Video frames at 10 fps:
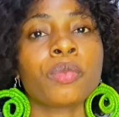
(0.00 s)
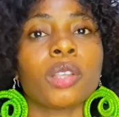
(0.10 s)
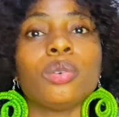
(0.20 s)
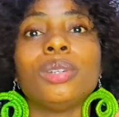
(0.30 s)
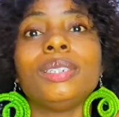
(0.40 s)

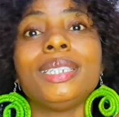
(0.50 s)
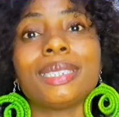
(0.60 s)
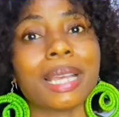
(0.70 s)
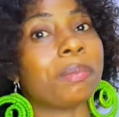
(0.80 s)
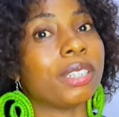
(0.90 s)
So
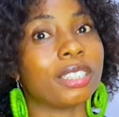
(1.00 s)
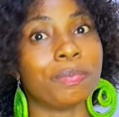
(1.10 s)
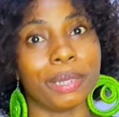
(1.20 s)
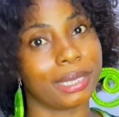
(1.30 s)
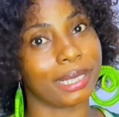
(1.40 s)
this app is
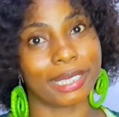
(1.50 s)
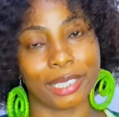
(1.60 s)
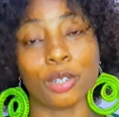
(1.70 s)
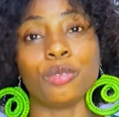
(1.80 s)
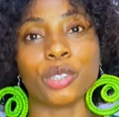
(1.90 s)

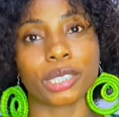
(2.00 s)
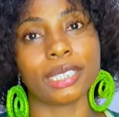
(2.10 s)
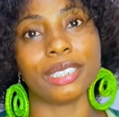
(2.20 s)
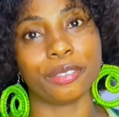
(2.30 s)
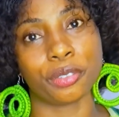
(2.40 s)
basically
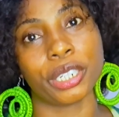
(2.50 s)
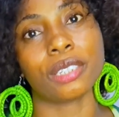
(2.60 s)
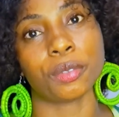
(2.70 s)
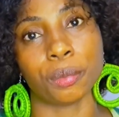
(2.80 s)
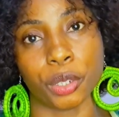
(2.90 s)
obviously
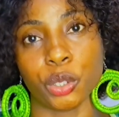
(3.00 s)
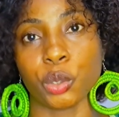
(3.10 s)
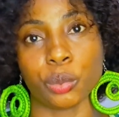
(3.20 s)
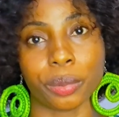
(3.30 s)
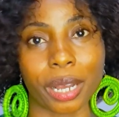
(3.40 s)
different from the
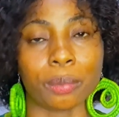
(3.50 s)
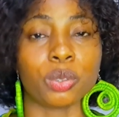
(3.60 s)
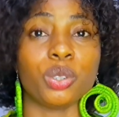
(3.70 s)
YouTube app.